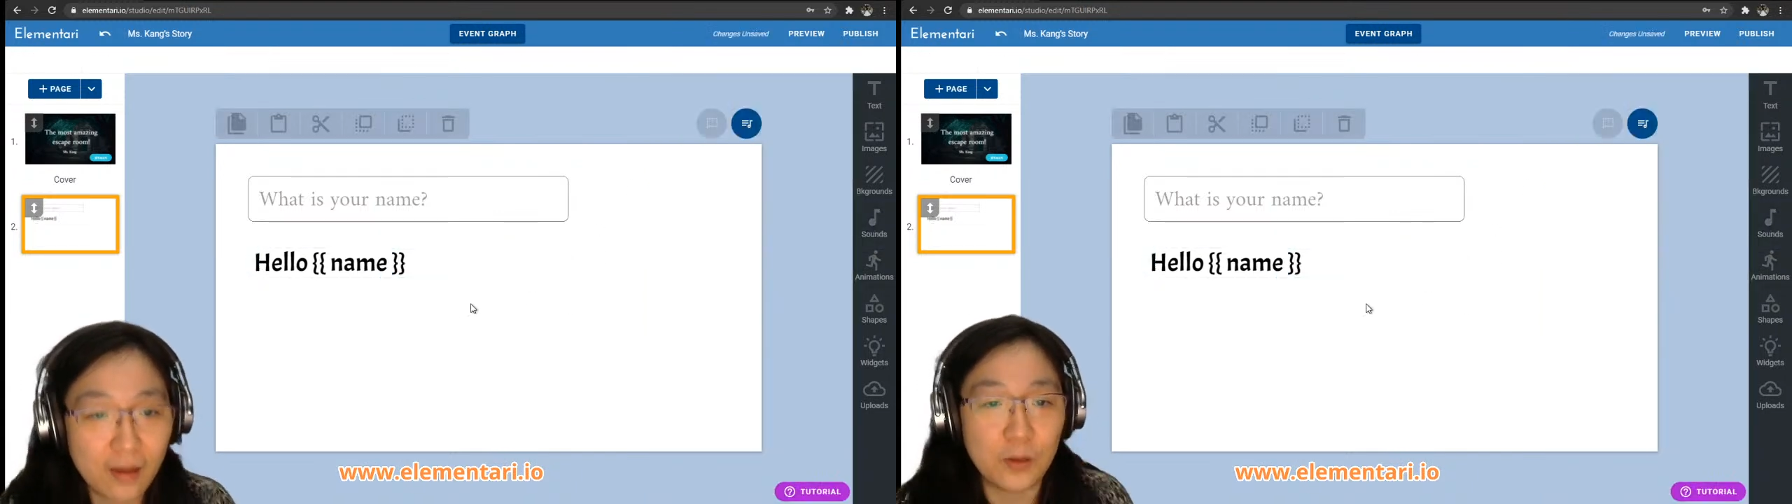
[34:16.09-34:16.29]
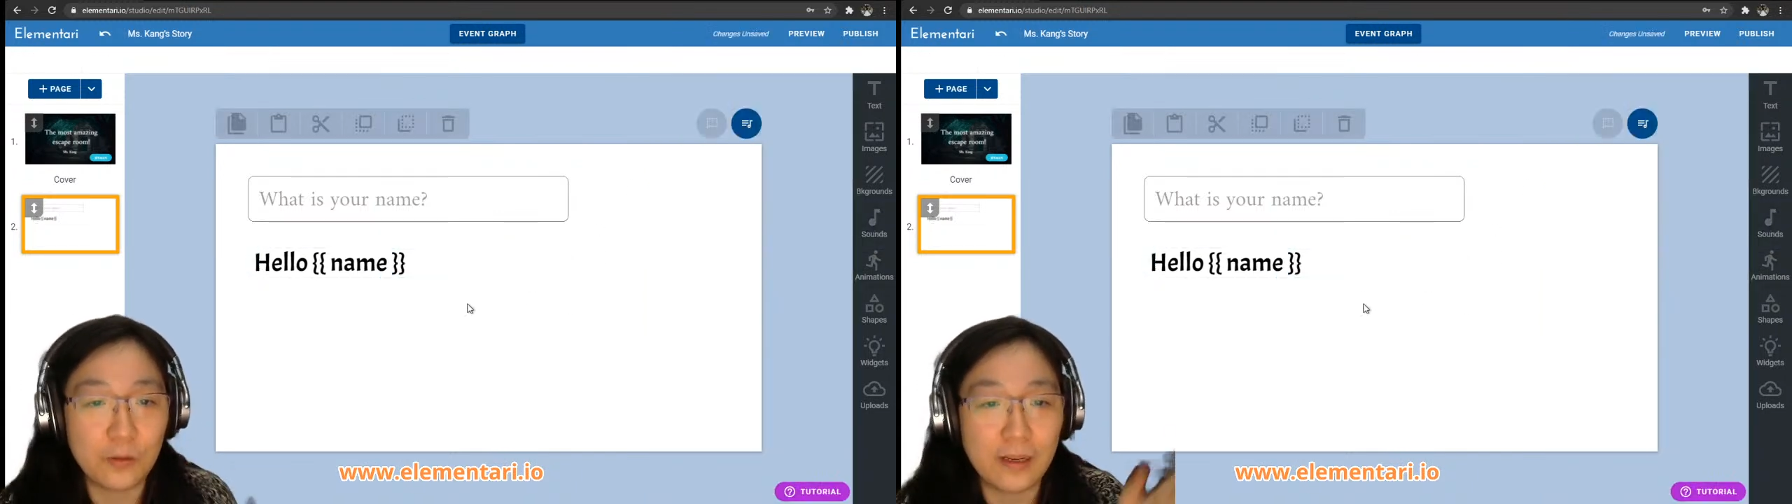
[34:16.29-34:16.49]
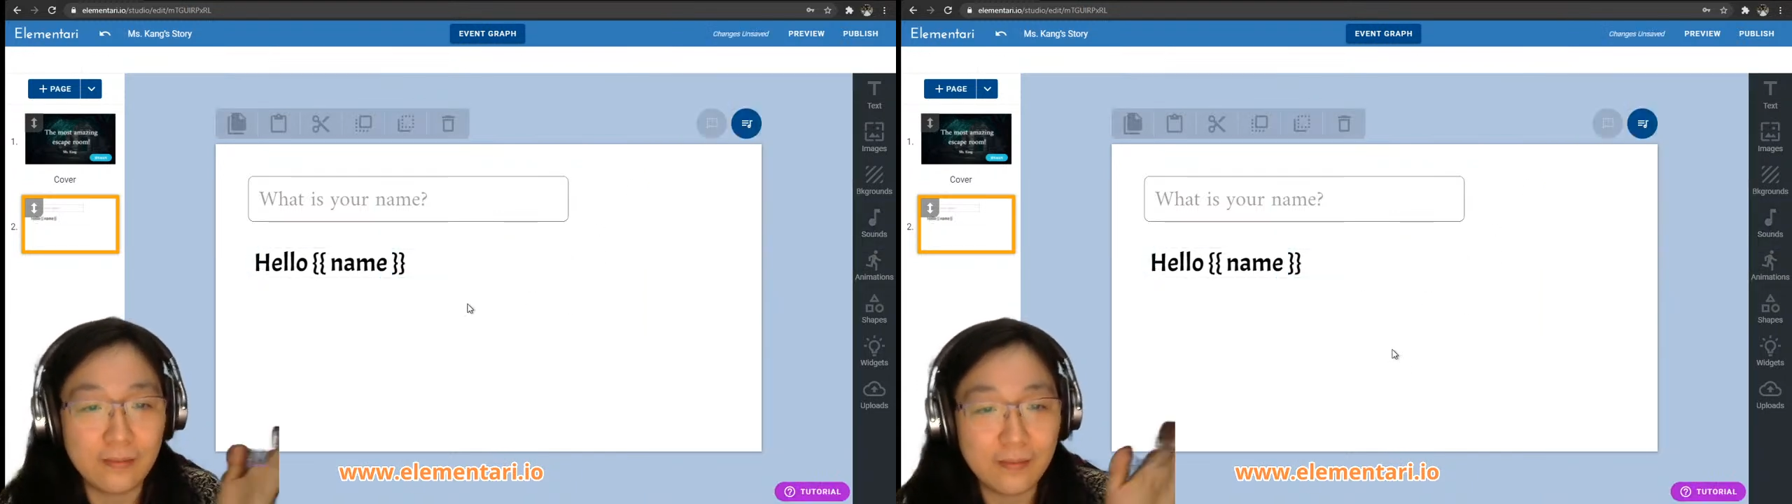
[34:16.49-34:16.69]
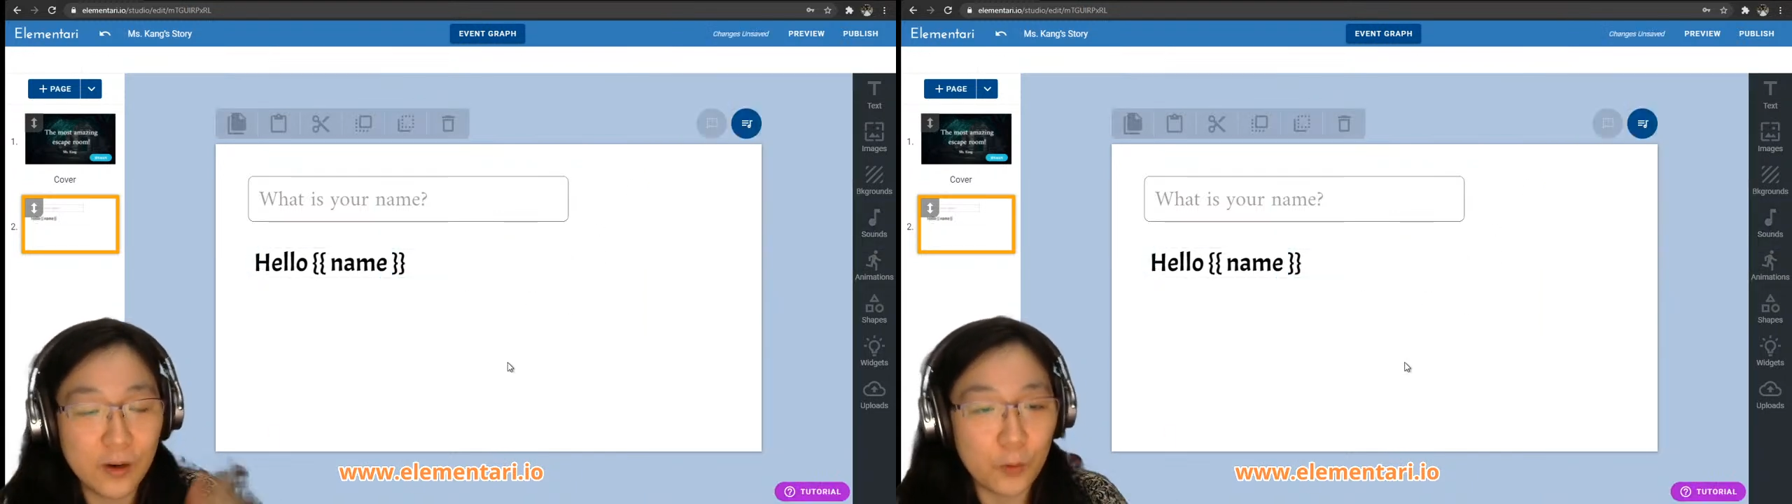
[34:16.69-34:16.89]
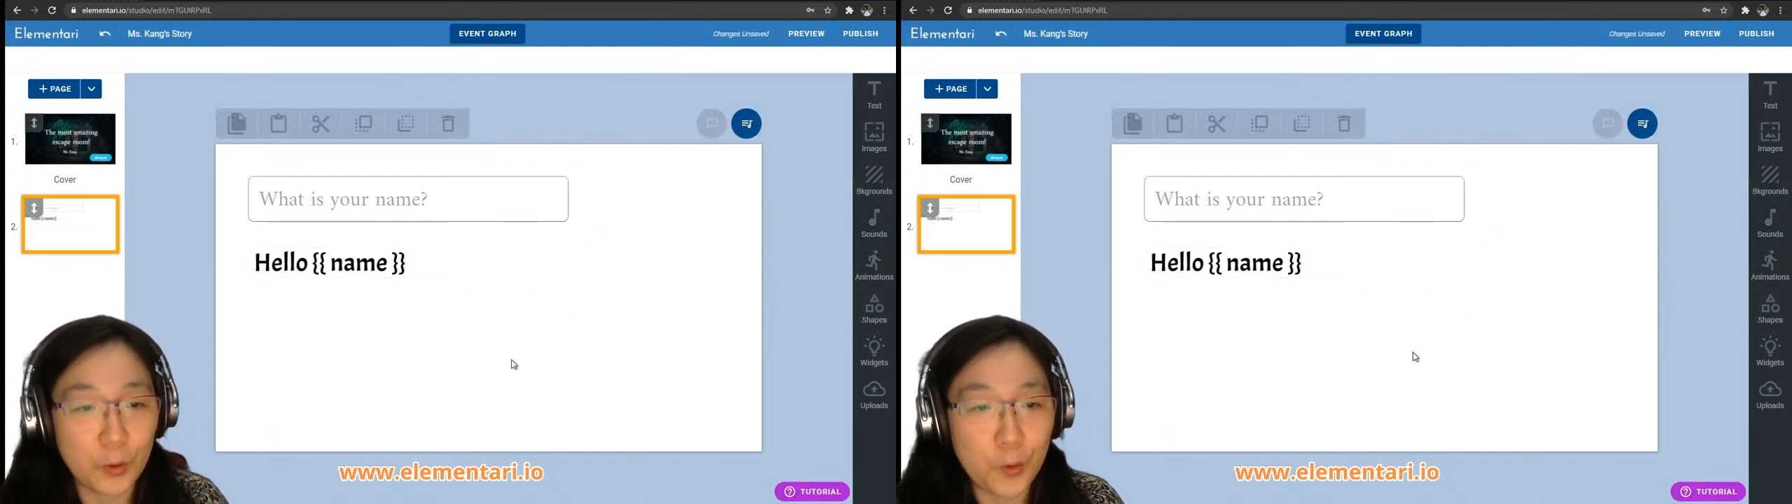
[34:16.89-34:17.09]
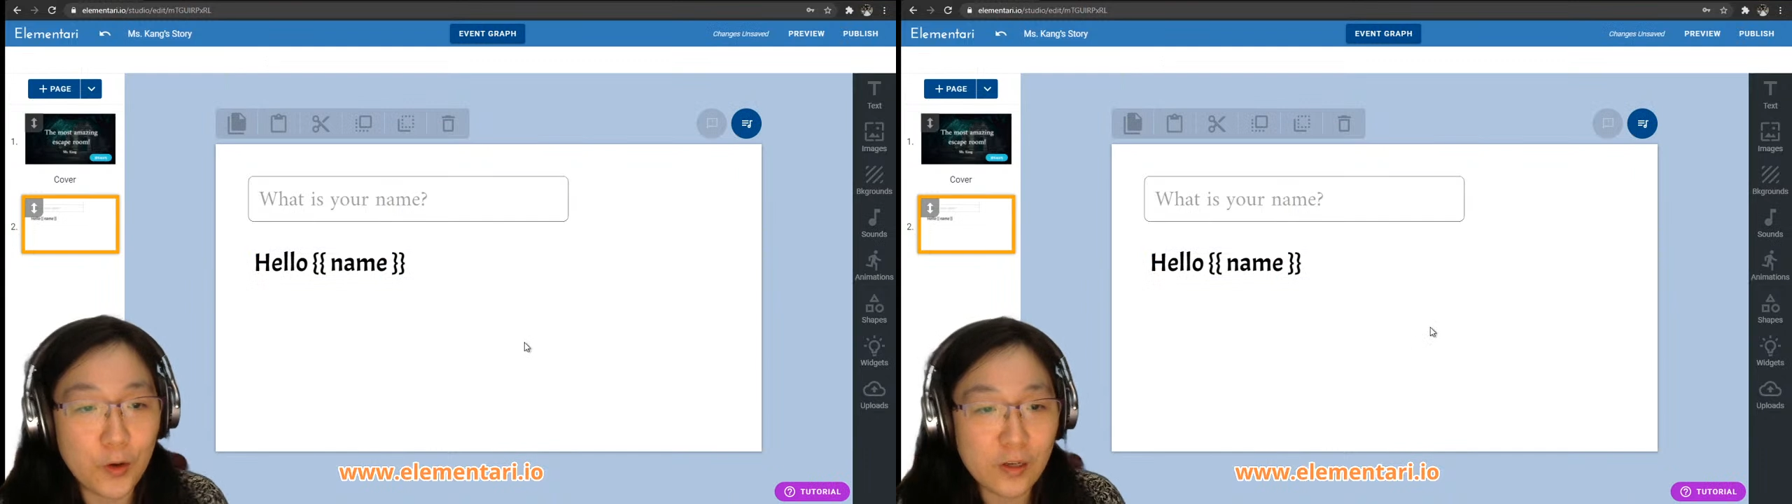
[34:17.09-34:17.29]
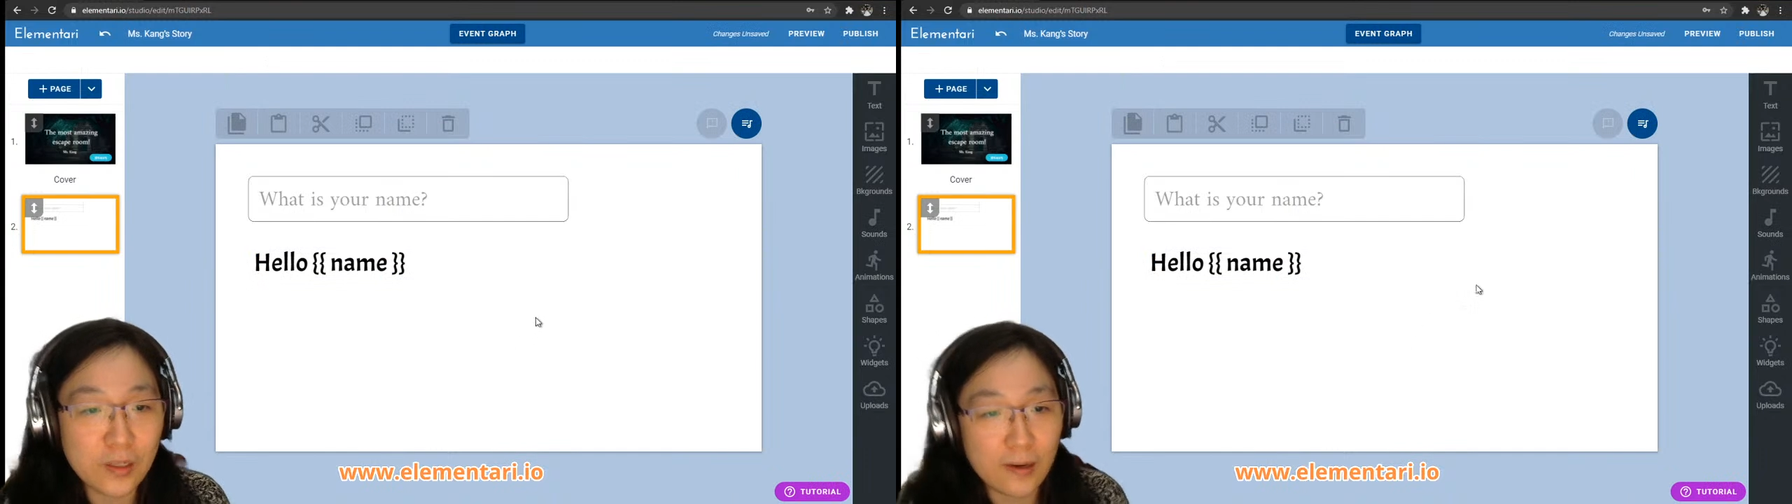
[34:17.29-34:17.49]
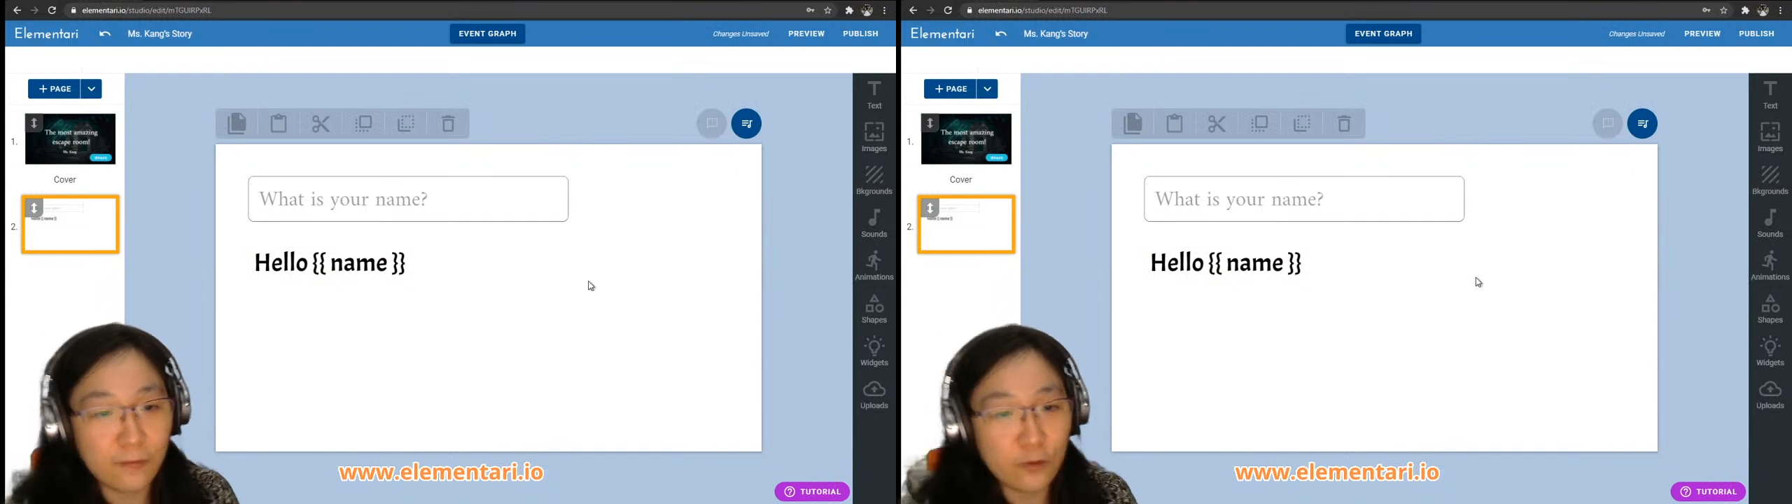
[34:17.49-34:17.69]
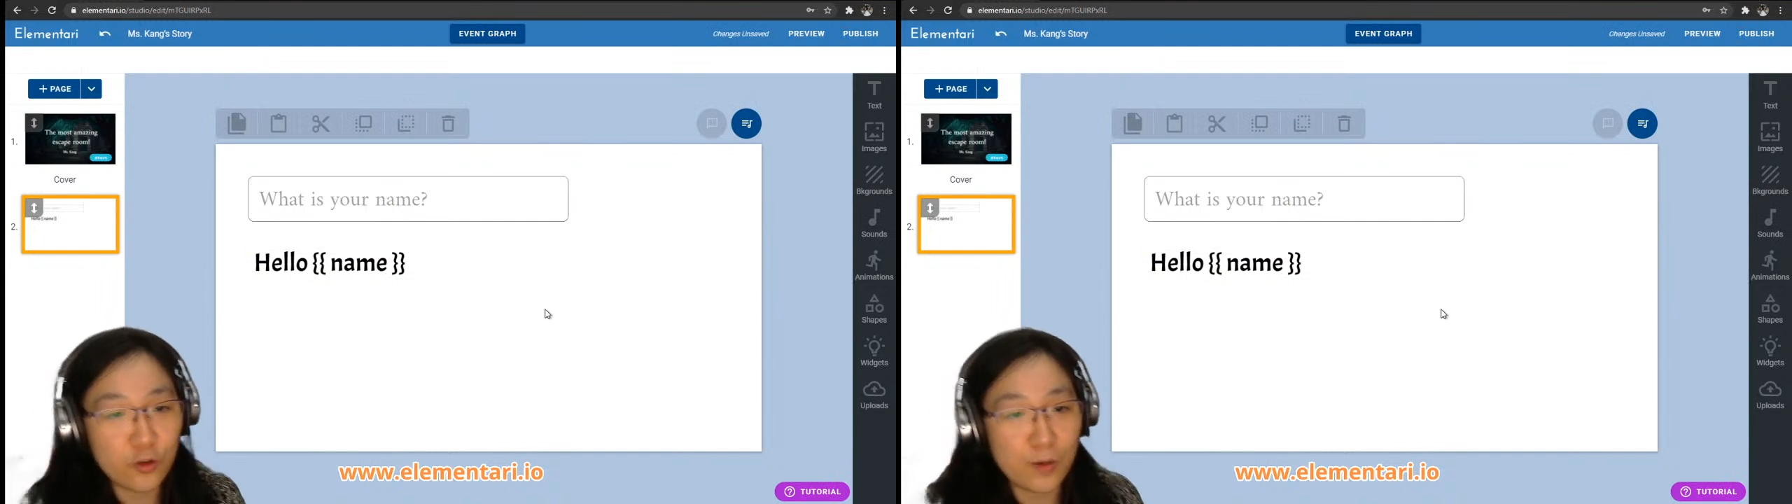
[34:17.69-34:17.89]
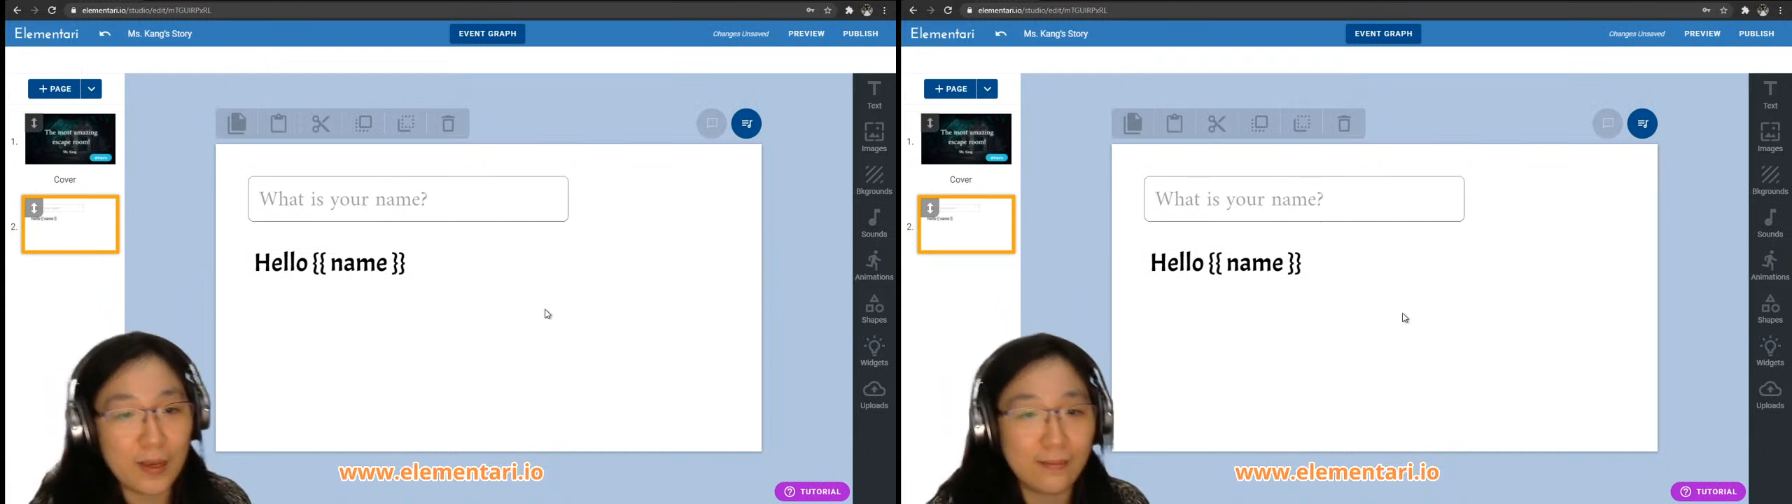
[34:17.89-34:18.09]
You can record yourself,
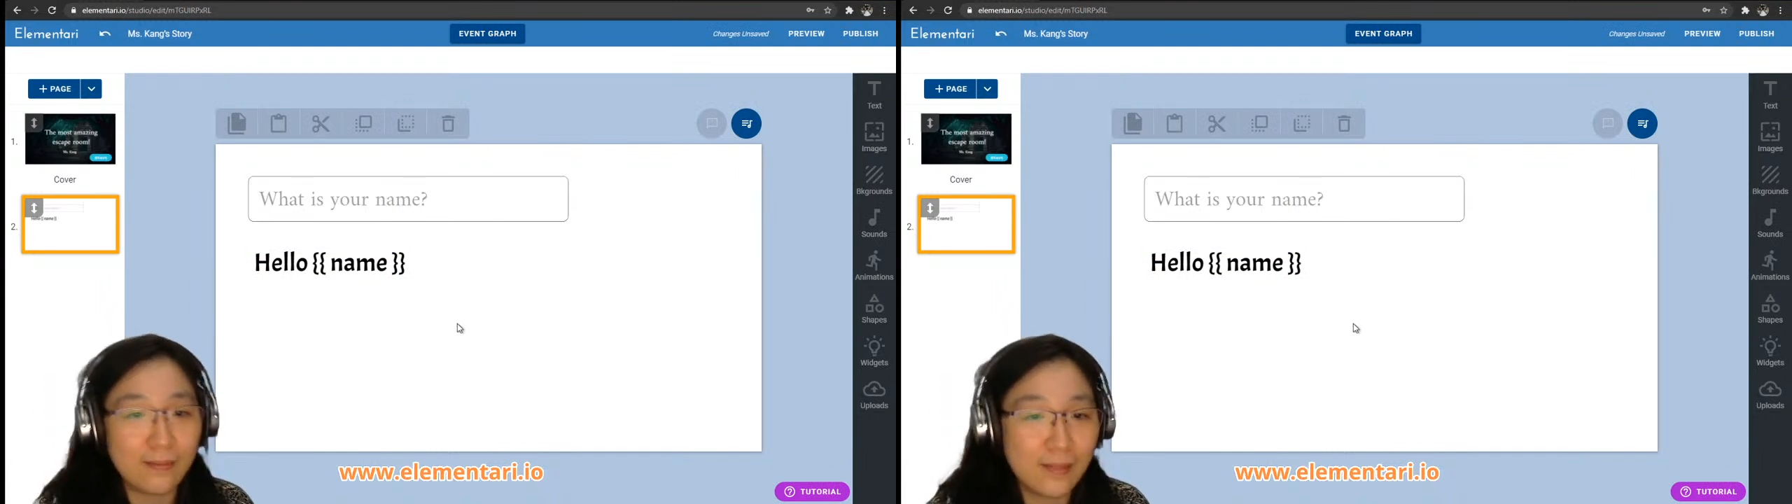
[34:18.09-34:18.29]
trim it,